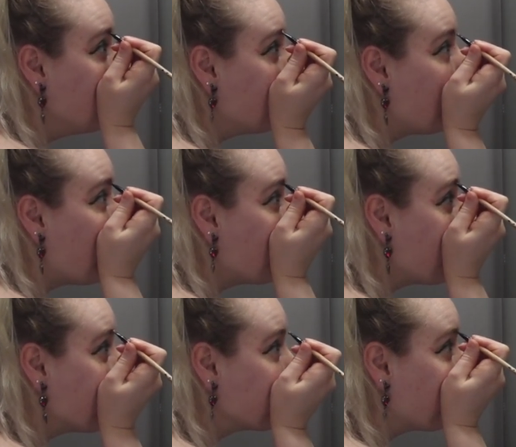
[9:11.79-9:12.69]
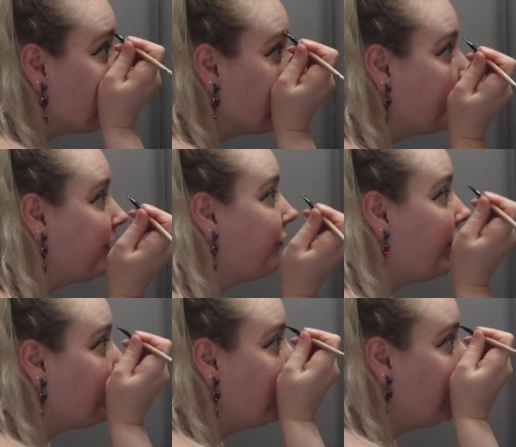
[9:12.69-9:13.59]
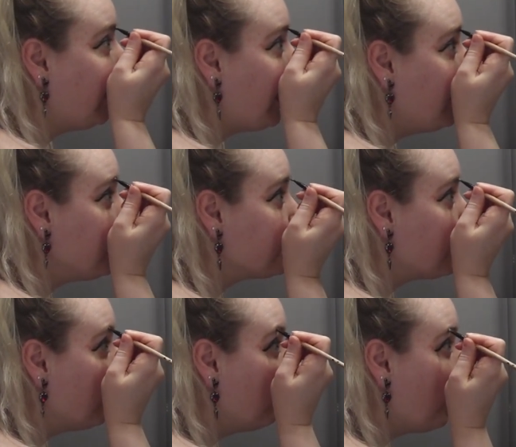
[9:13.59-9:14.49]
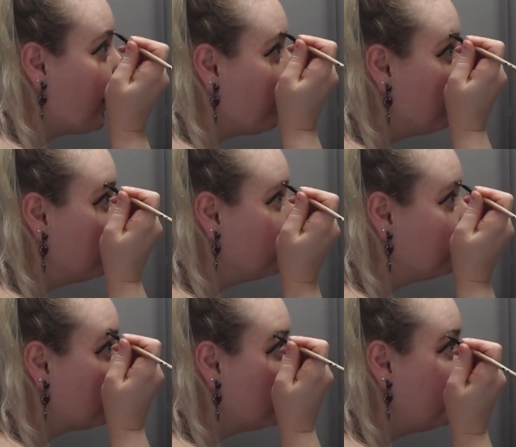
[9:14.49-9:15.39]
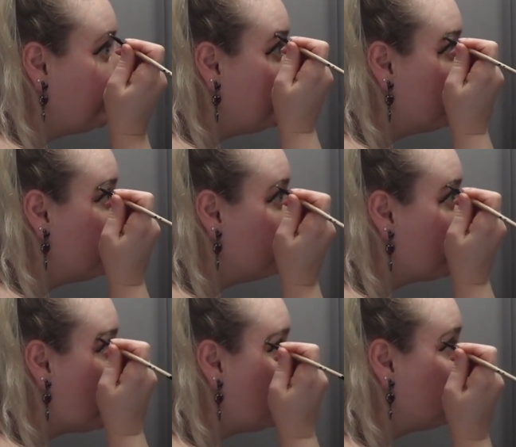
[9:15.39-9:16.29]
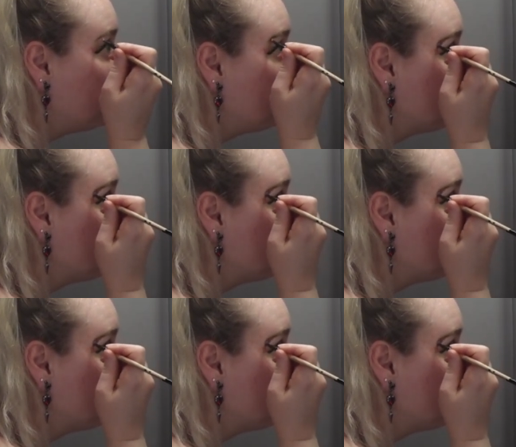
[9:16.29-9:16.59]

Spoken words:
My eyebrows are fairly light, so I don't really need to do that.